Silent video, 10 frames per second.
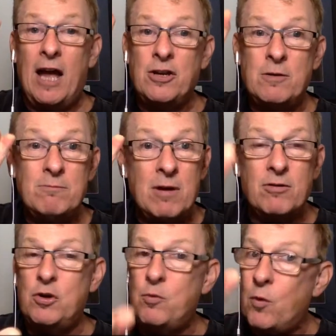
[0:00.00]
and you
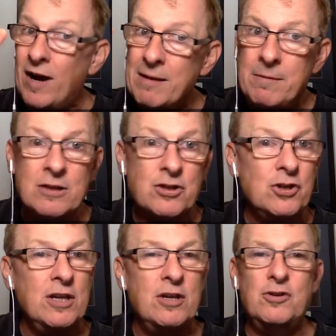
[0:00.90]
you want to make
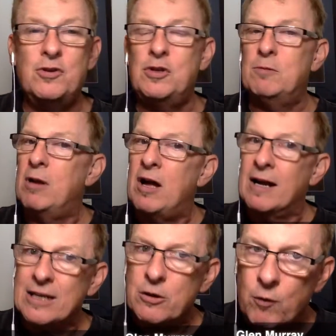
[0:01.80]
sure that you're doing your
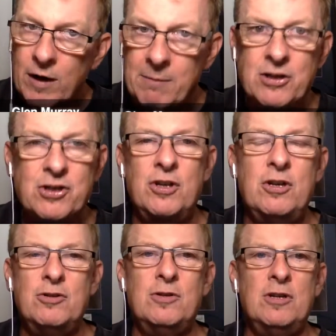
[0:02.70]
blog and you want to make sure that
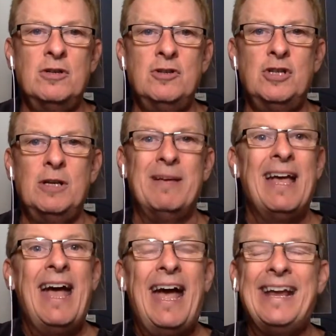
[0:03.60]
you're doing your YouTube.
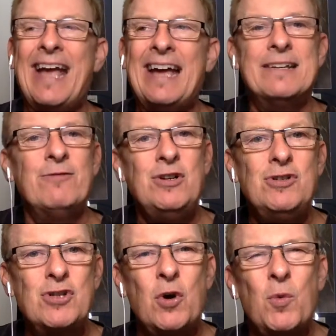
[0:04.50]
And guys, if
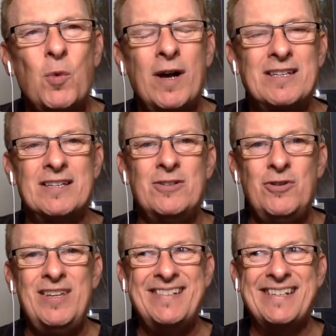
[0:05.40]
you don't want to
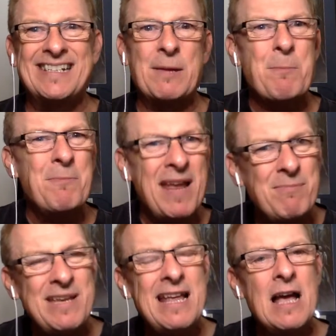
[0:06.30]
do these things,
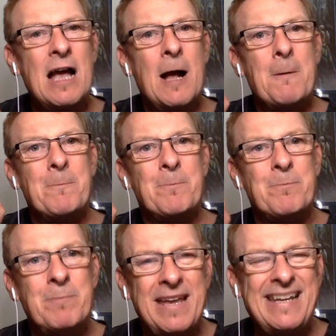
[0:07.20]
maybe
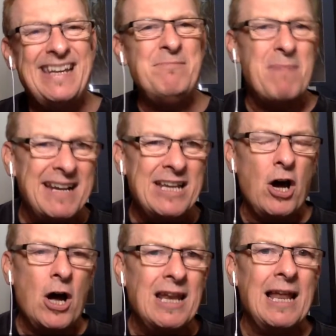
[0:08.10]
Making money
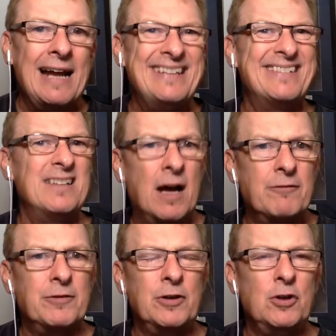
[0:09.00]
online is
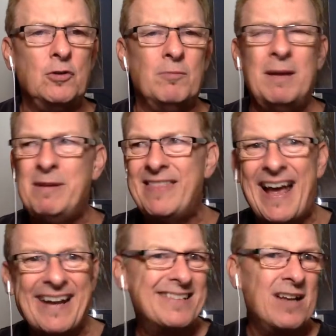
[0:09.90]
not for you. Maybe
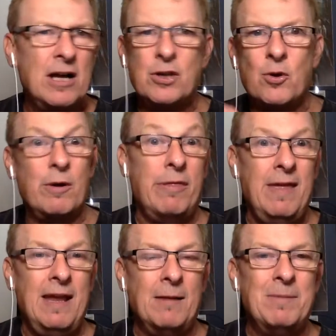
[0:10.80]
that's not your
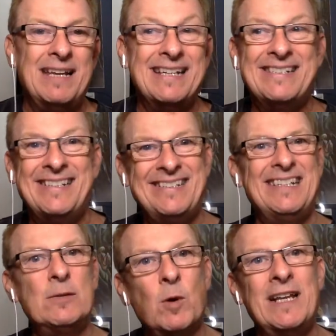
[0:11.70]
thing because this
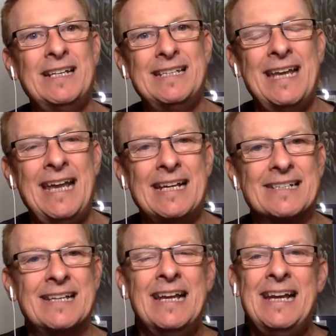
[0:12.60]
is what it
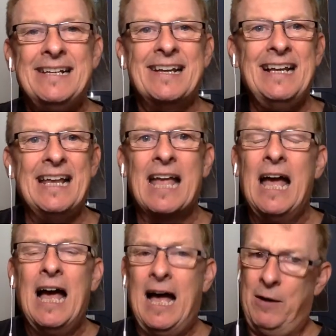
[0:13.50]
takes. It's kind of like,
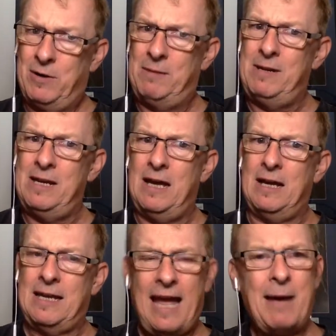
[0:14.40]
I want to be
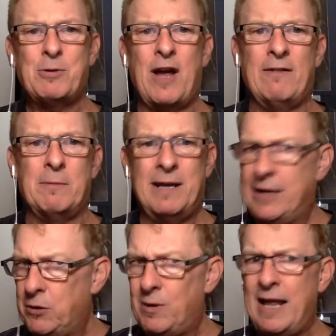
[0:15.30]
a cab driver, but
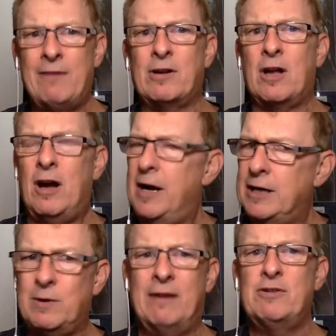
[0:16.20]
I don't want to have a car. I
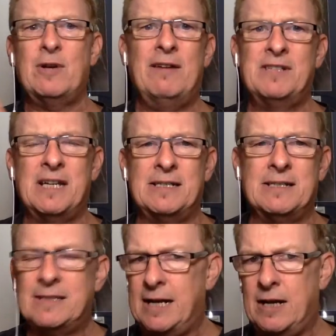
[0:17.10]
don't want to have a driver's
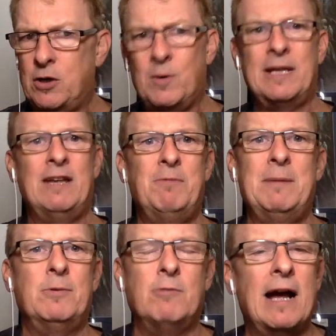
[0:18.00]
license. I don't want to give
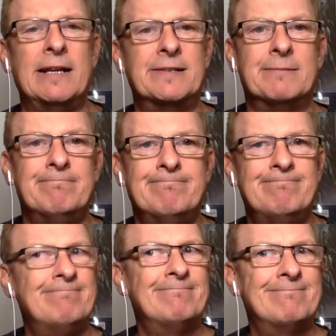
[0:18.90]
people rides.
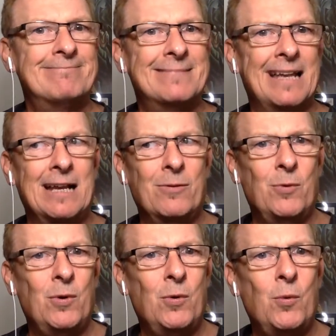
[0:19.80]
Like,
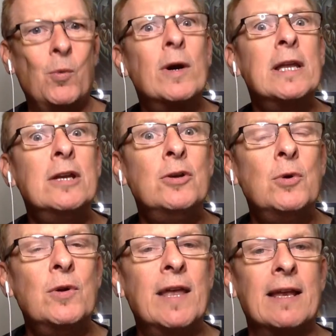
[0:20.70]
well, what are you
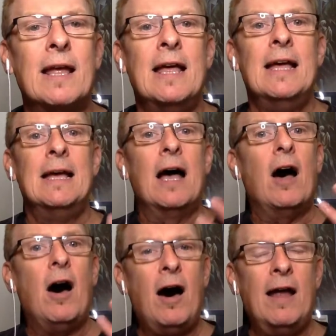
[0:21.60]
doing then?
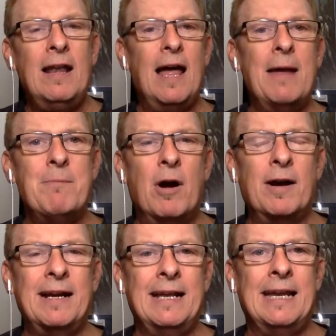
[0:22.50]
Online
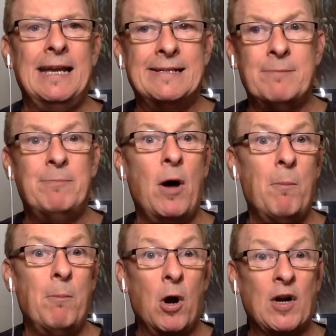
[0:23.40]
marketing is
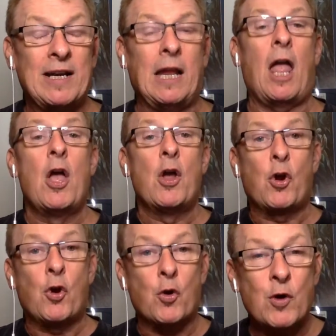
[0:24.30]
about marketing.
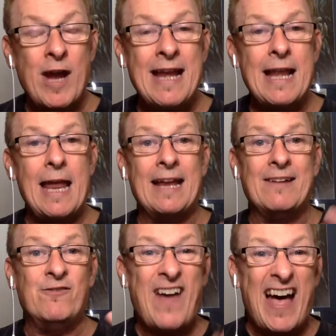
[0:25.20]
Create
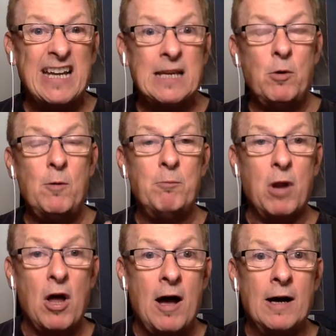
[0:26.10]
a valuable
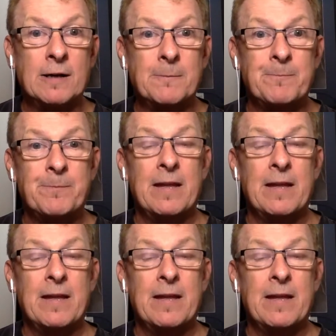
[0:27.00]
blog,